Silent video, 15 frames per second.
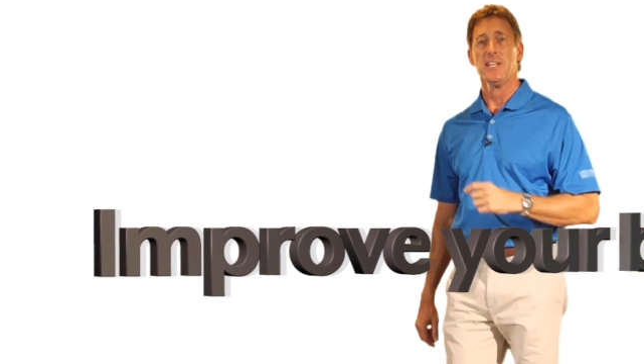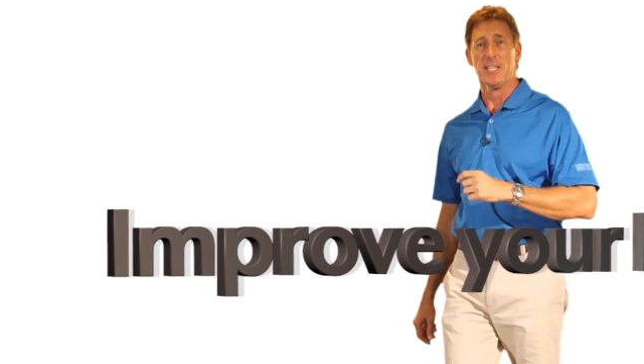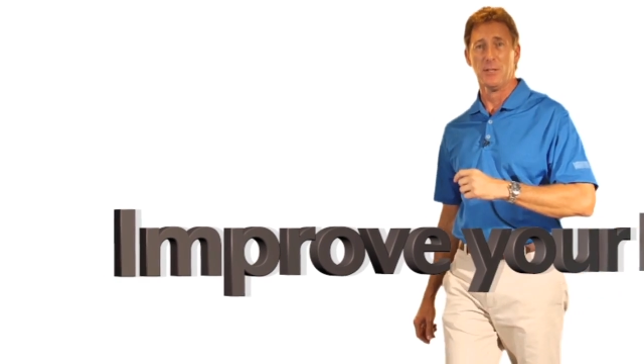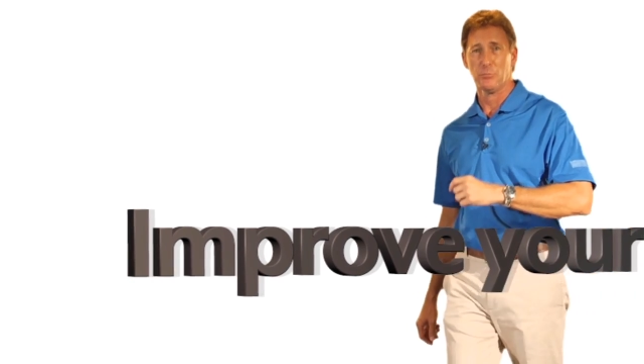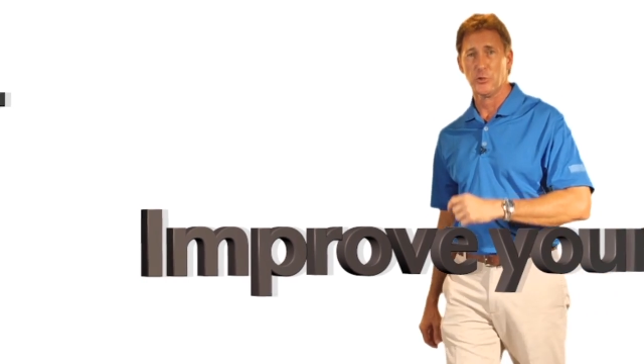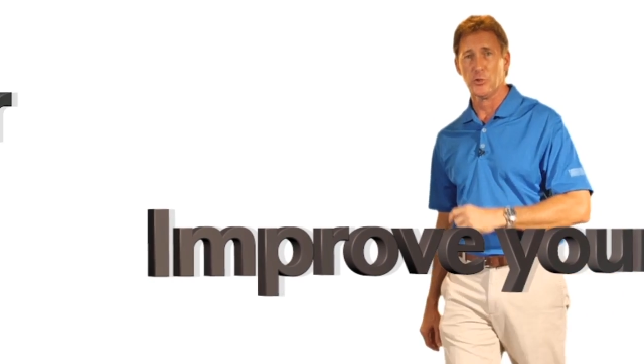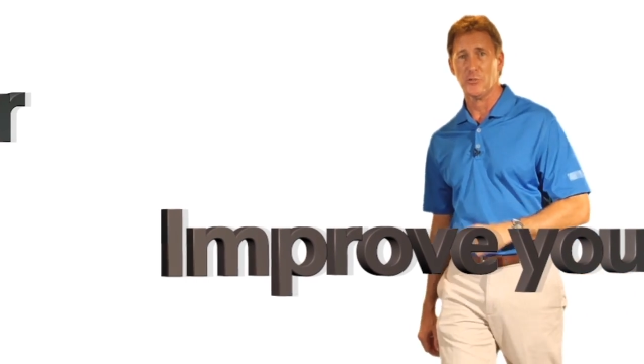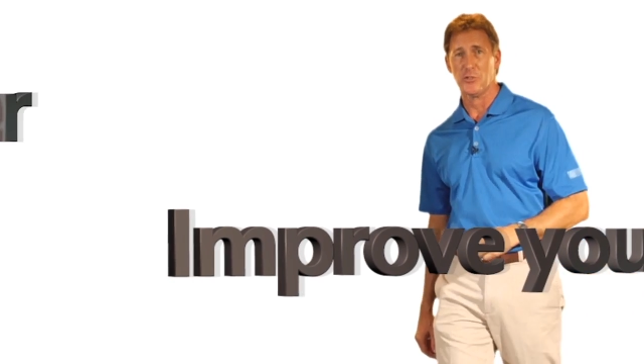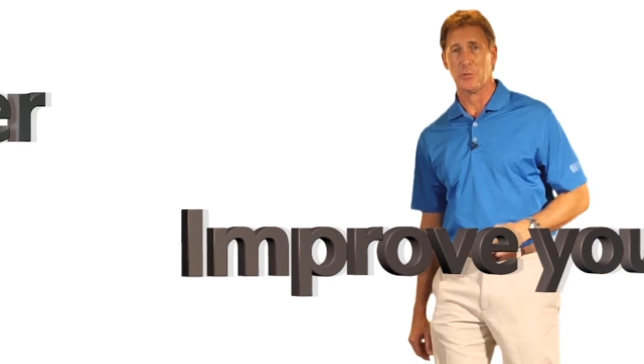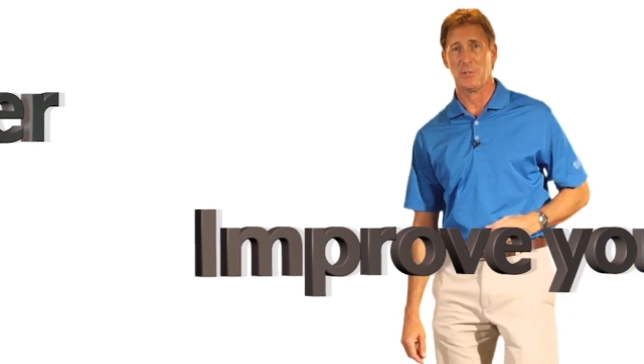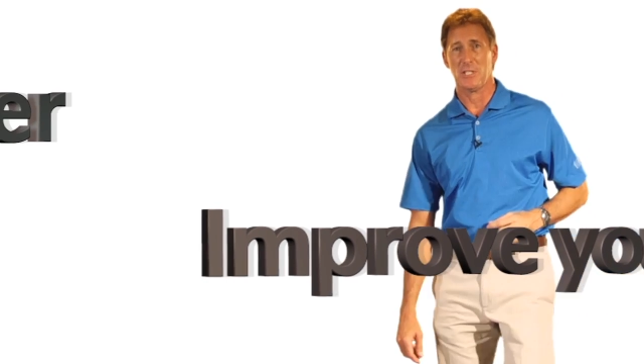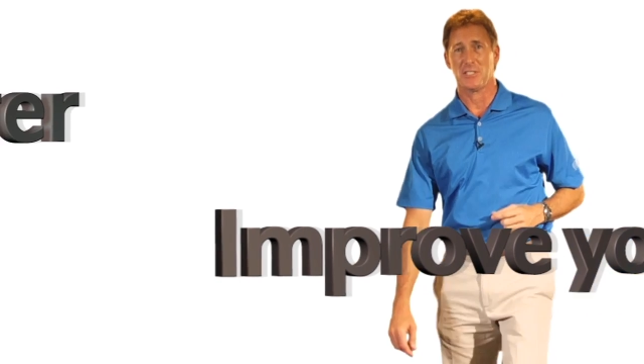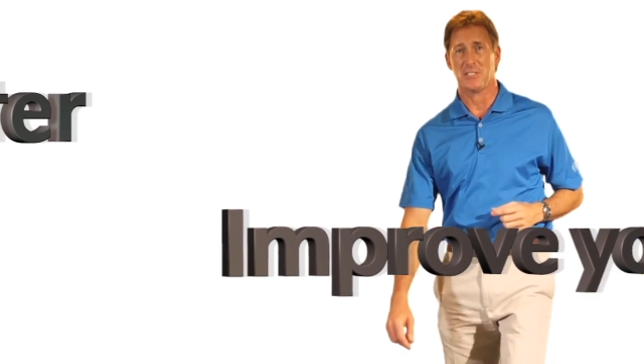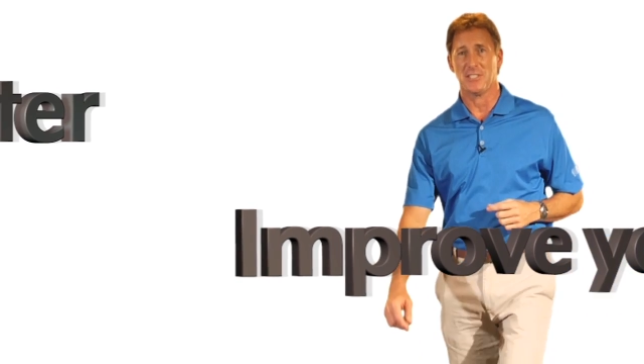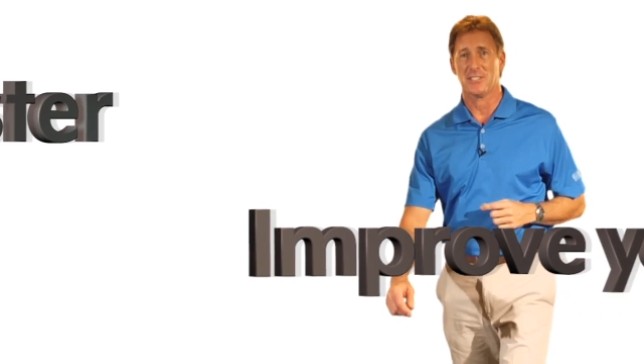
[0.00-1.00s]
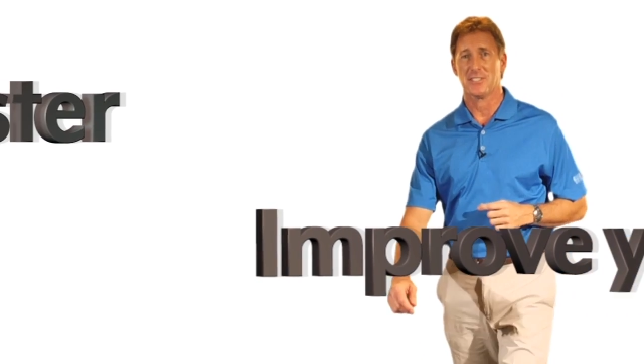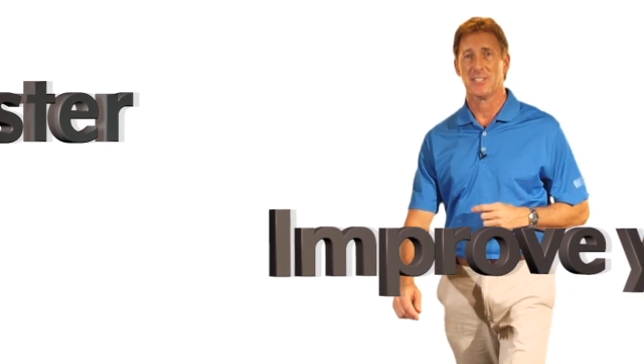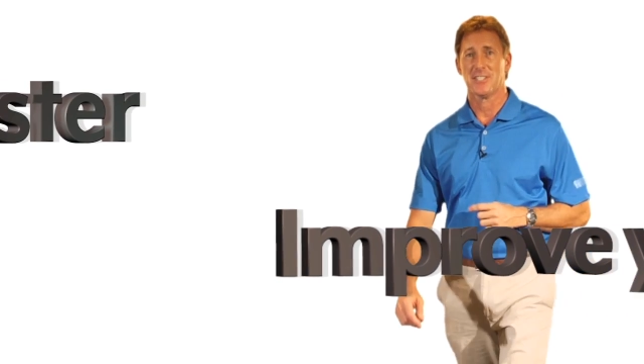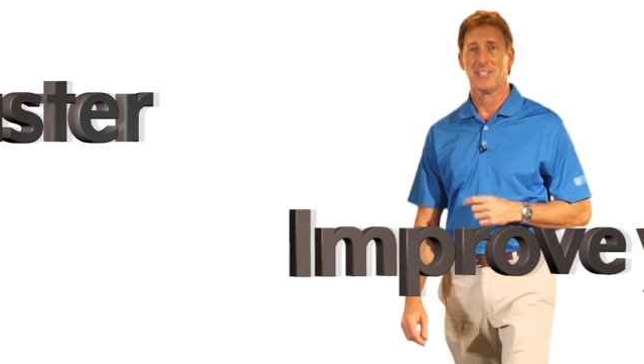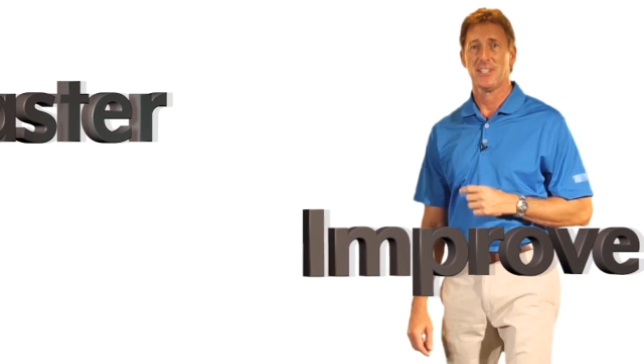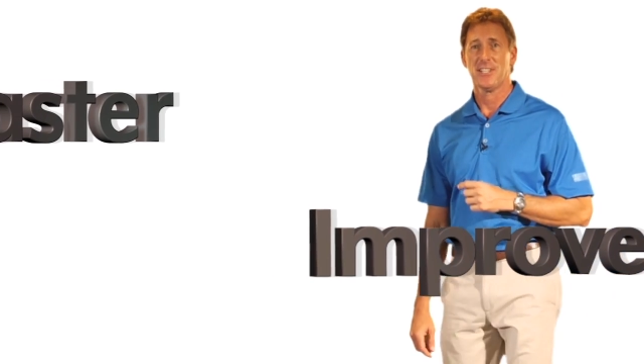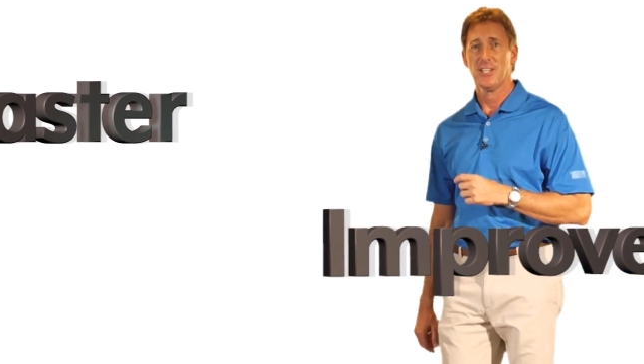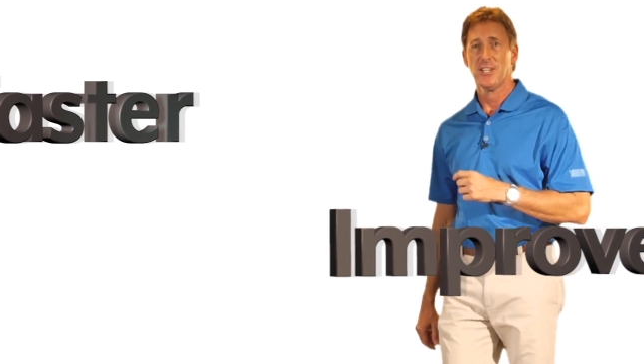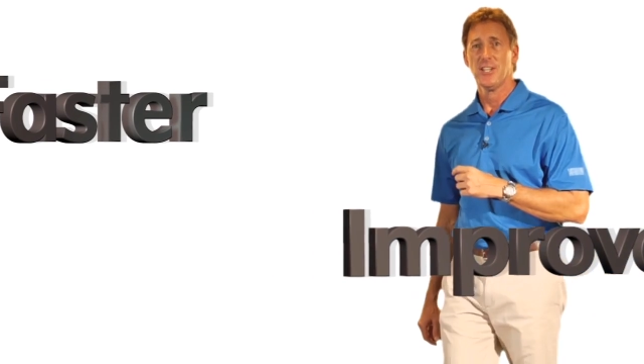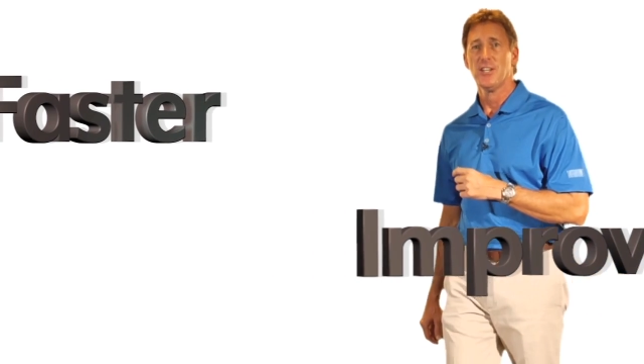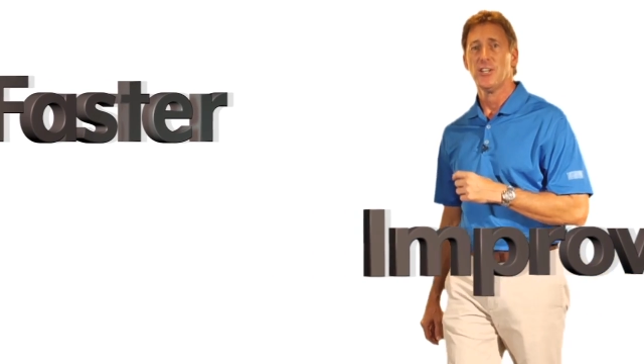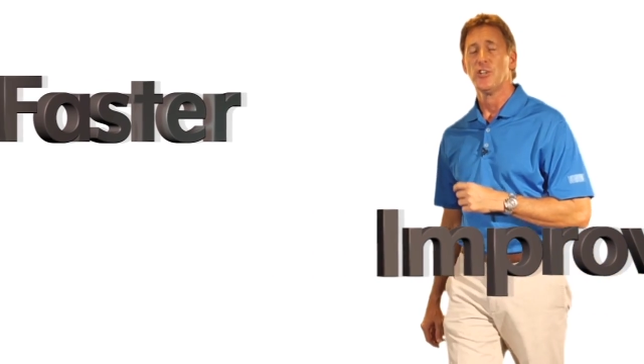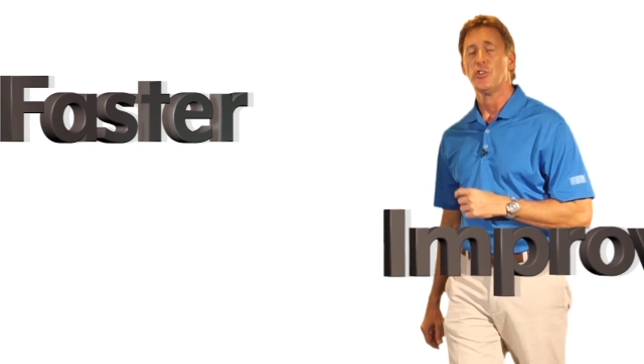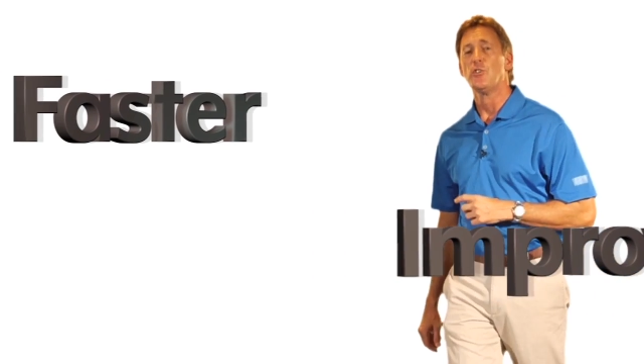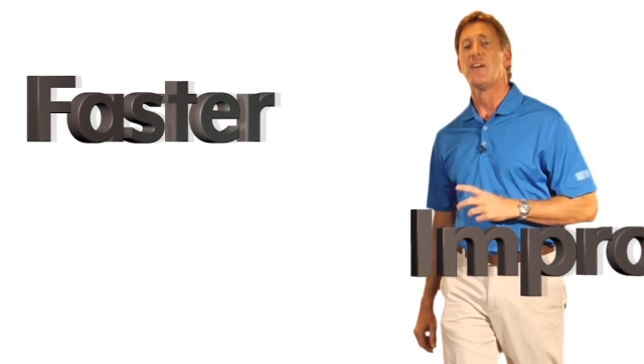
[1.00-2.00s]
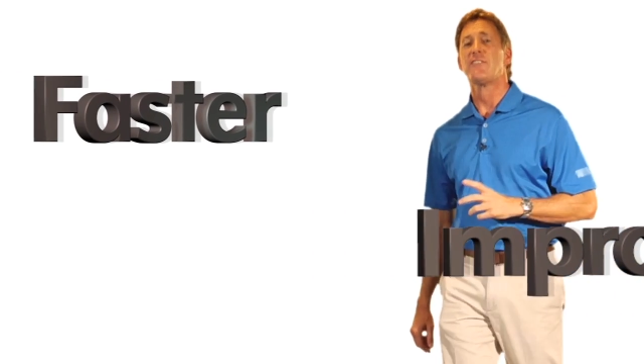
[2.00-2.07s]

improve your business. You